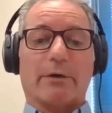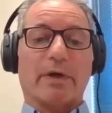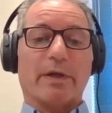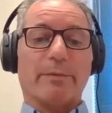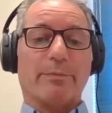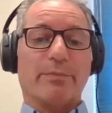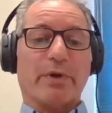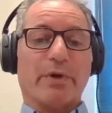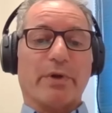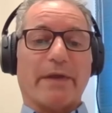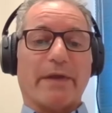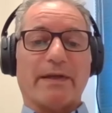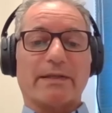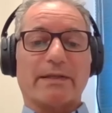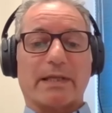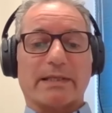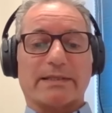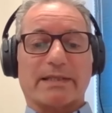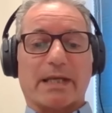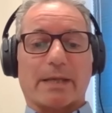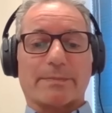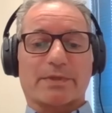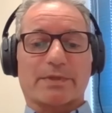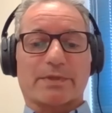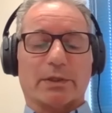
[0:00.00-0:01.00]
read, Brad,
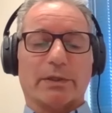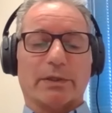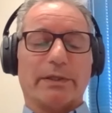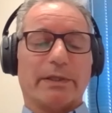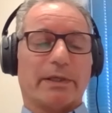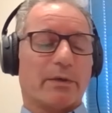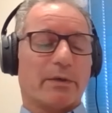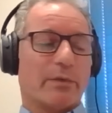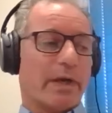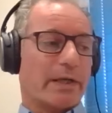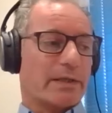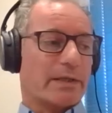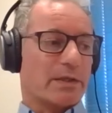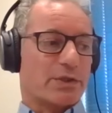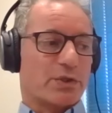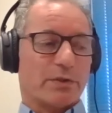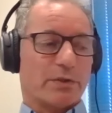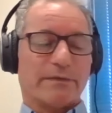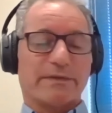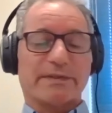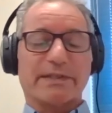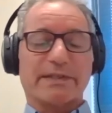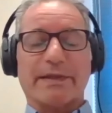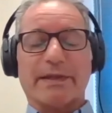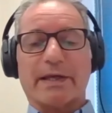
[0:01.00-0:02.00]
that's absolutely correct. I should
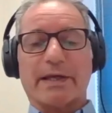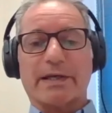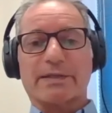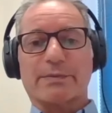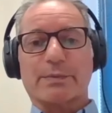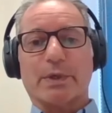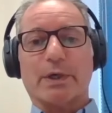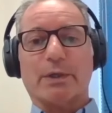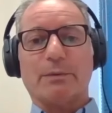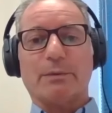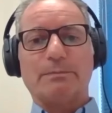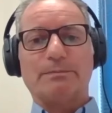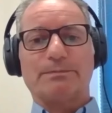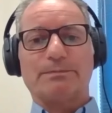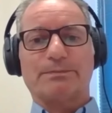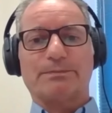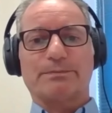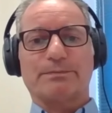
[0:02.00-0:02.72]
have said that as well.